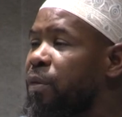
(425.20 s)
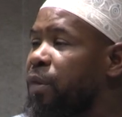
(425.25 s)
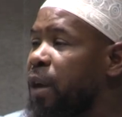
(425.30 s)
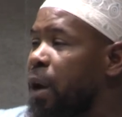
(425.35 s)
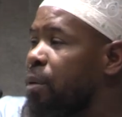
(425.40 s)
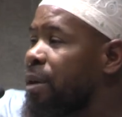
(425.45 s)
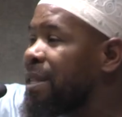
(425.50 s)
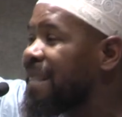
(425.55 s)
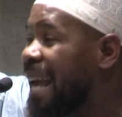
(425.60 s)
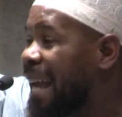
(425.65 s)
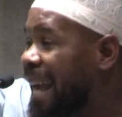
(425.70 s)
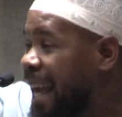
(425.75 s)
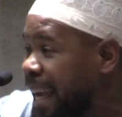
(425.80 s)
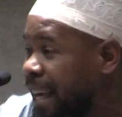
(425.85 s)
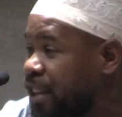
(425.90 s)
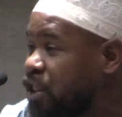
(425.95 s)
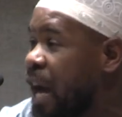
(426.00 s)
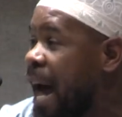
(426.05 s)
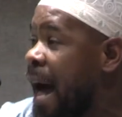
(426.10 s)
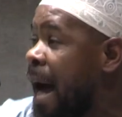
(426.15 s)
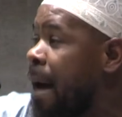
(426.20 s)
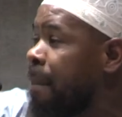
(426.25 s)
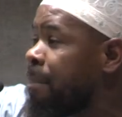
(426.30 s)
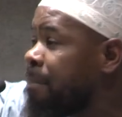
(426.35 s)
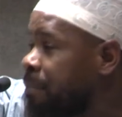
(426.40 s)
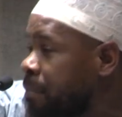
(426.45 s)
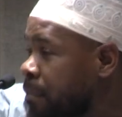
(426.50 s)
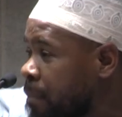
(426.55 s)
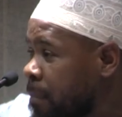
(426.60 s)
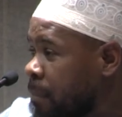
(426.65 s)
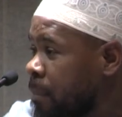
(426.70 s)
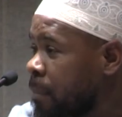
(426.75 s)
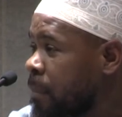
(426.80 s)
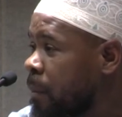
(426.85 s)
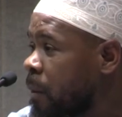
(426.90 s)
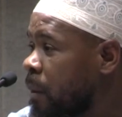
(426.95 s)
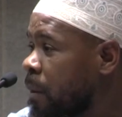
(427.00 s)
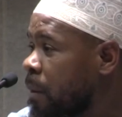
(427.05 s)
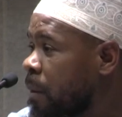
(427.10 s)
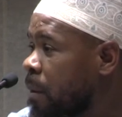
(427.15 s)
there is a hijab,
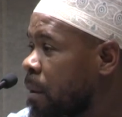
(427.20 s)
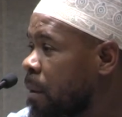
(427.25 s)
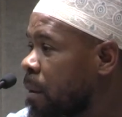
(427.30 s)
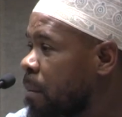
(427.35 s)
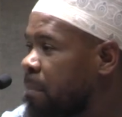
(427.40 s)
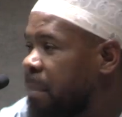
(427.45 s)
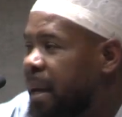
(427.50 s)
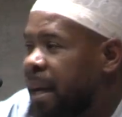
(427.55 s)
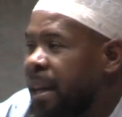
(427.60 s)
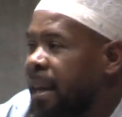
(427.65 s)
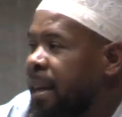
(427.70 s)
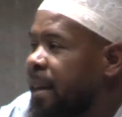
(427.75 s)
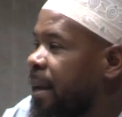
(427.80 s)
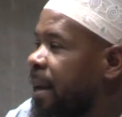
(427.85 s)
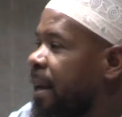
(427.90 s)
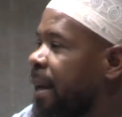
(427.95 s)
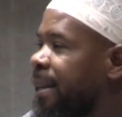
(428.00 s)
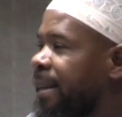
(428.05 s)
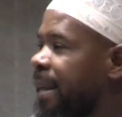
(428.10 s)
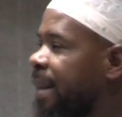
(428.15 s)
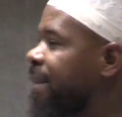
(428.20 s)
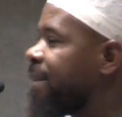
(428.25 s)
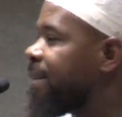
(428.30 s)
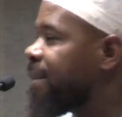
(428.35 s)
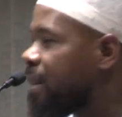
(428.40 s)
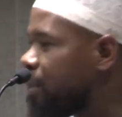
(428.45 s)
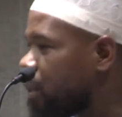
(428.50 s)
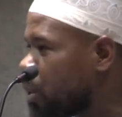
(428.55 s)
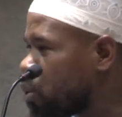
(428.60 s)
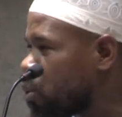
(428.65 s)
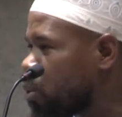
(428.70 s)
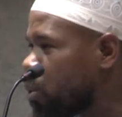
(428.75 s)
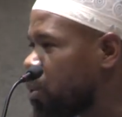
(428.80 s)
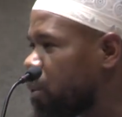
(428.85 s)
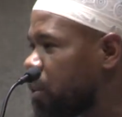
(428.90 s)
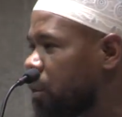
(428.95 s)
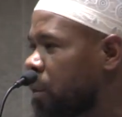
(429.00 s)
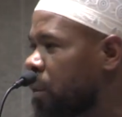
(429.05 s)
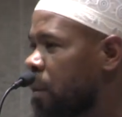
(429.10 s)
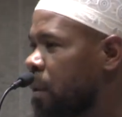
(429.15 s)
meaning he didn't see the
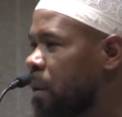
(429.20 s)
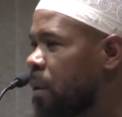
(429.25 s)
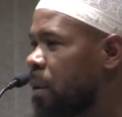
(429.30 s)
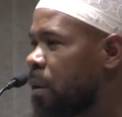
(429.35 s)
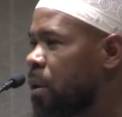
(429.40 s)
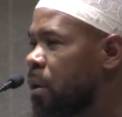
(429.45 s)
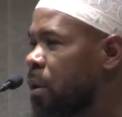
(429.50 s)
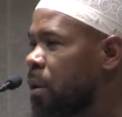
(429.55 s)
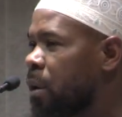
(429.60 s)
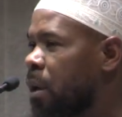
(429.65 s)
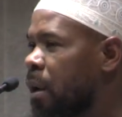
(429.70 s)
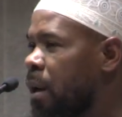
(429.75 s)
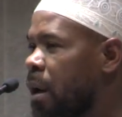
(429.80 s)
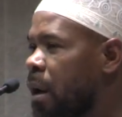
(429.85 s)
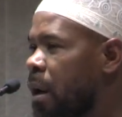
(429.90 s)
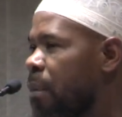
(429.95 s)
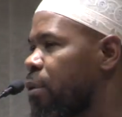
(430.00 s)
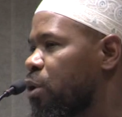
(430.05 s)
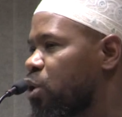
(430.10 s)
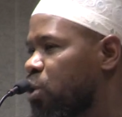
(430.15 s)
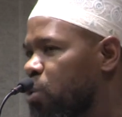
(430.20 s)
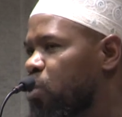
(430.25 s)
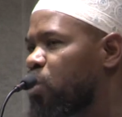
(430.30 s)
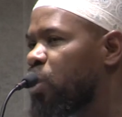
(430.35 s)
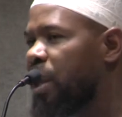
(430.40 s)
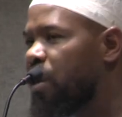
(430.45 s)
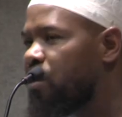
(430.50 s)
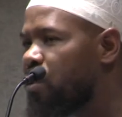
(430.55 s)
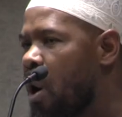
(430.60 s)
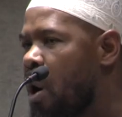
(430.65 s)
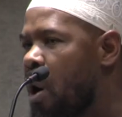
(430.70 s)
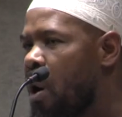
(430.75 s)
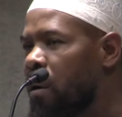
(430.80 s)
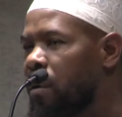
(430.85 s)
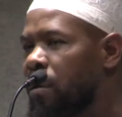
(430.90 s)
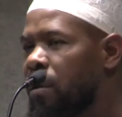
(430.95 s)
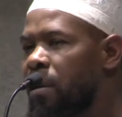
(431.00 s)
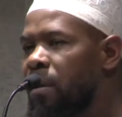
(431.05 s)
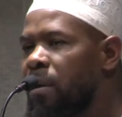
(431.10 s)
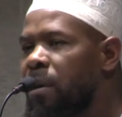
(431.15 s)
truth. He was usually wrong.
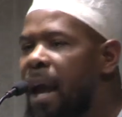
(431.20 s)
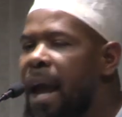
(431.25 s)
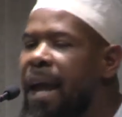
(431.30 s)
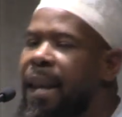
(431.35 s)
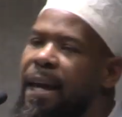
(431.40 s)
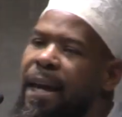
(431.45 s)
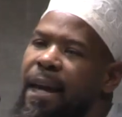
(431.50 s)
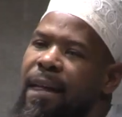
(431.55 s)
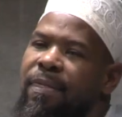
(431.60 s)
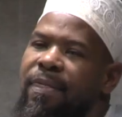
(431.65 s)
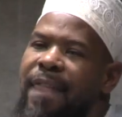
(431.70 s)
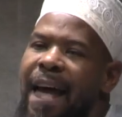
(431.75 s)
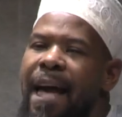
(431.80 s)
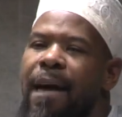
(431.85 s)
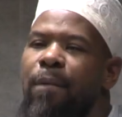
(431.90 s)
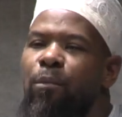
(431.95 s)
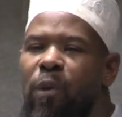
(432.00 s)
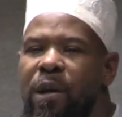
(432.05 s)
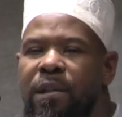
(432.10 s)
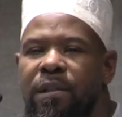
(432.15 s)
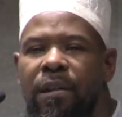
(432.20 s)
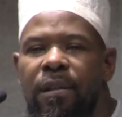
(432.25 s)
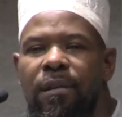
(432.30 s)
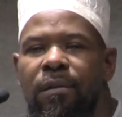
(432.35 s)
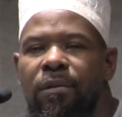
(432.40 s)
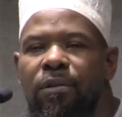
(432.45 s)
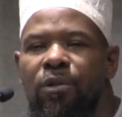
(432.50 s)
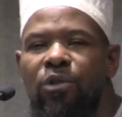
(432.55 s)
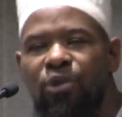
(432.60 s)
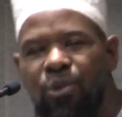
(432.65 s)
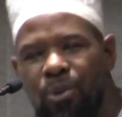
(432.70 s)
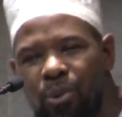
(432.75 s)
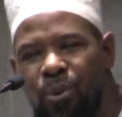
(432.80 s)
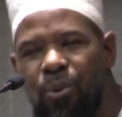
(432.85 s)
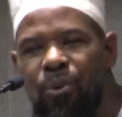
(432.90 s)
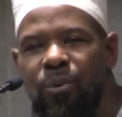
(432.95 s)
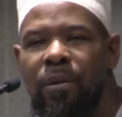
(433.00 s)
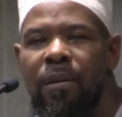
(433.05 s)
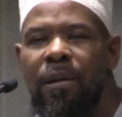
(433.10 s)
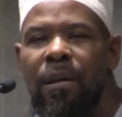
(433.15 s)
And again, that wasn't
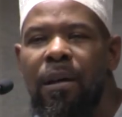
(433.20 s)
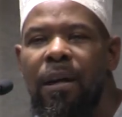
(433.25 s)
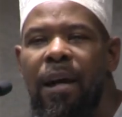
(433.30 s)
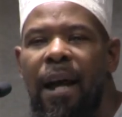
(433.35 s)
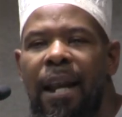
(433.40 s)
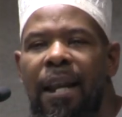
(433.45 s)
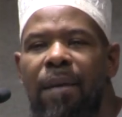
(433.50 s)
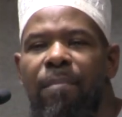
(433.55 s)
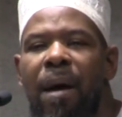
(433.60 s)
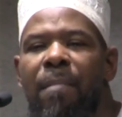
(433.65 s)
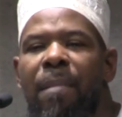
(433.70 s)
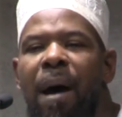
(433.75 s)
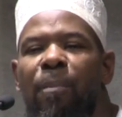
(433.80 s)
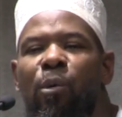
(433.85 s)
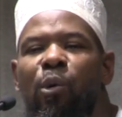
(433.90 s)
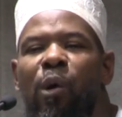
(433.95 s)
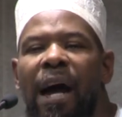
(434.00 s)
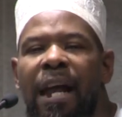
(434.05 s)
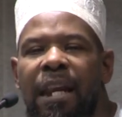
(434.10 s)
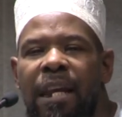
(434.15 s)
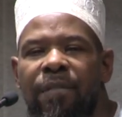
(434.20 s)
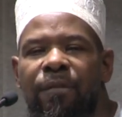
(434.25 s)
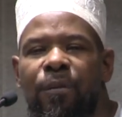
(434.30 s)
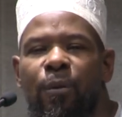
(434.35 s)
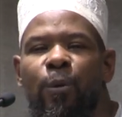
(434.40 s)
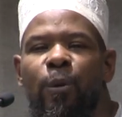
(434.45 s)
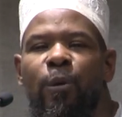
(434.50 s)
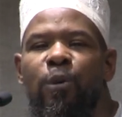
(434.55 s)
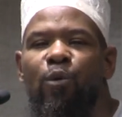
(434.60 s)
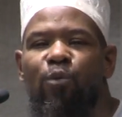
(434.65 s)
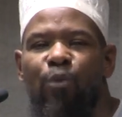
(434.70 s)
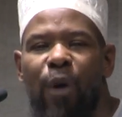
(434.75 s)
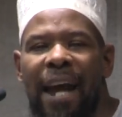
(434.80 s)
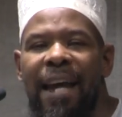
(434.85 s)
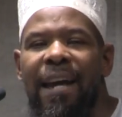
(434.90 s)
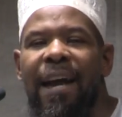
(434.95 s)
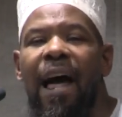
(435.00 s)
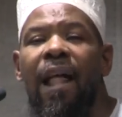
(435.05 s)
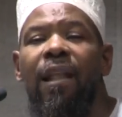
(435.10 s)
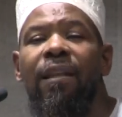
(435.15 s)
true. And Imam Abu Hanifa was
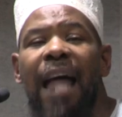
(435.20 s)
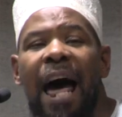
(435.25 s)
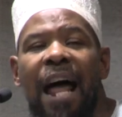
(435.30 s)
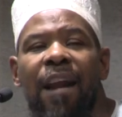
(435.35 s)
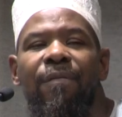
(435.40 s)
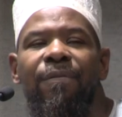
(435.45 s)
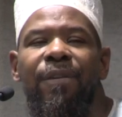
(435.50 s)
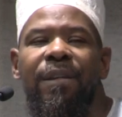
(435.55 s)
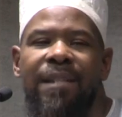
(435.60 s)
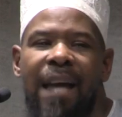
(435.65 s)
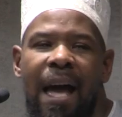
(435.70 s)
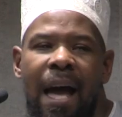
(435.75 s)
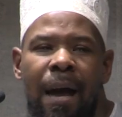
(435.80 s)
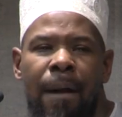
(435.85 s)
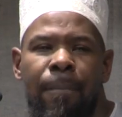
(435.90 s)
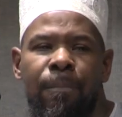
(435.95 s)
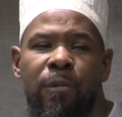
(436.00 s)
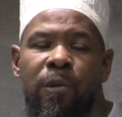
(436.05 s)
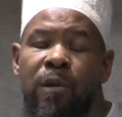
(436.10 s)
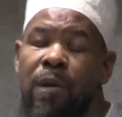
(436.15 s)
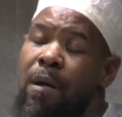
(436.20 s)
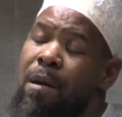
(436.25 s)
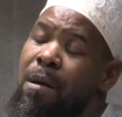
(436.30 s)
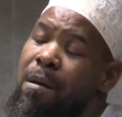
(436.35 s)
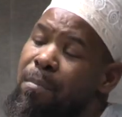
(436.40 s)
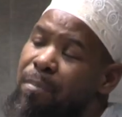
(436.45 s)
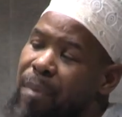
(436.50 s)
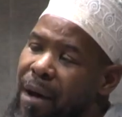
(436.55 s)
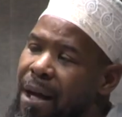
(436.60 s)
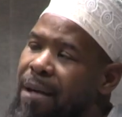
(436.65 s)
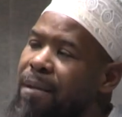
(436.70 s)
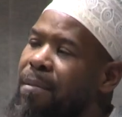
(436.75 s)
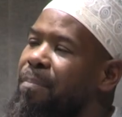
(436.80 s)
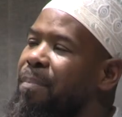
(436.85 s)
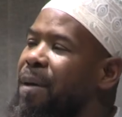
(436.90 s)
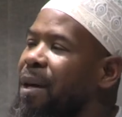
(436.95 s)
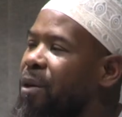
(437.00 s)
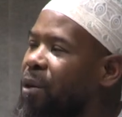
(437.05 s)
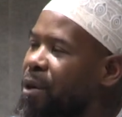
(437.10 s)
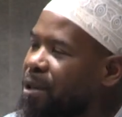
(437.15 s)
right a lot of the times, but
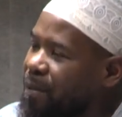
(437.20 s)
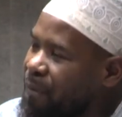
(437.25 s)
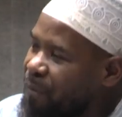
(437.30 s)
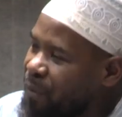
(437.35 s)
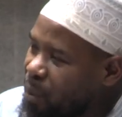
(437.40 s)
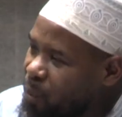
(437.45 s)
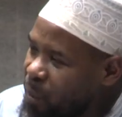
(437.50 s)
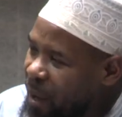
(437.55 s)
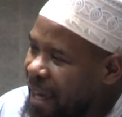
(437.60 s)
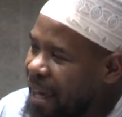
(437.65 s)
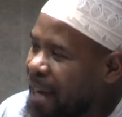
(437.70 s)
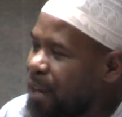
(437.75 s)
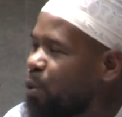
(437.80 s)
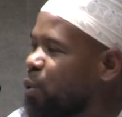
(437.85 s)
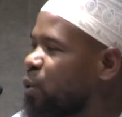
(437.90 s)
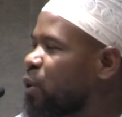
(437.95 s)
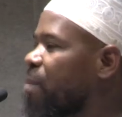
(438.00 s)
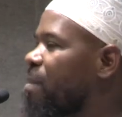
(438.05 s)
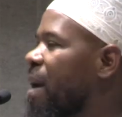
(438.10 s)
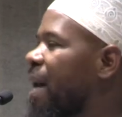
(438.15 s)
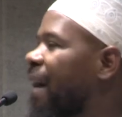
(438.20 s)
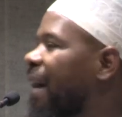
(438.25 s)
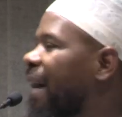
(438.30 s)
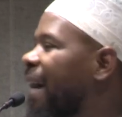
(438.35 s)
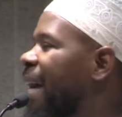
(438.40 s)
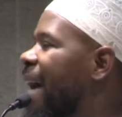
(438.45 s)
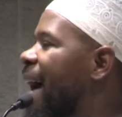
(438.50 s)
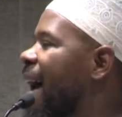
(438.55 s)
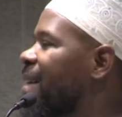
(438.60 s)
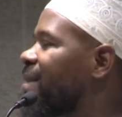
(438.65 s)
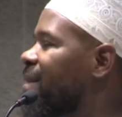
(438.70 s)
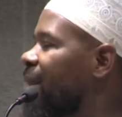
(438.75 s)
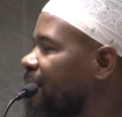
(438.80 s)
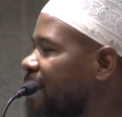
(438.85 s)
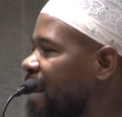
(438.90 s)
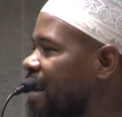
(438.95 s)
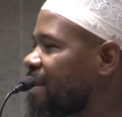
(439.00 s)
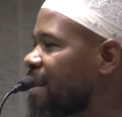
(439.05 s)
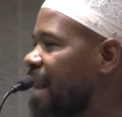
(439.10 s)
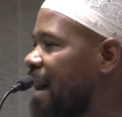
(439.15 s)
because of the way he used to make qiyas and
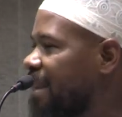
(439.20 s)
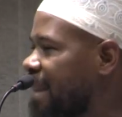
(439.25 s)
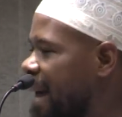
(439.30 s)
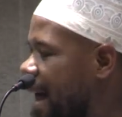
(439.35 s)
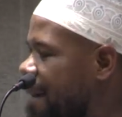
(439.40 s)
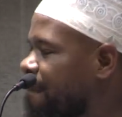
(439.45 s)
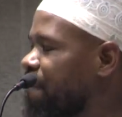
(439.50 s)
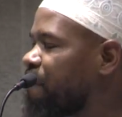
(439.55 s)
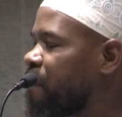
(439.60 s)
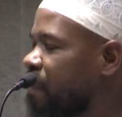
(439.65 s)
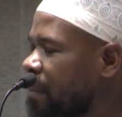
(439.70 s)
things like that,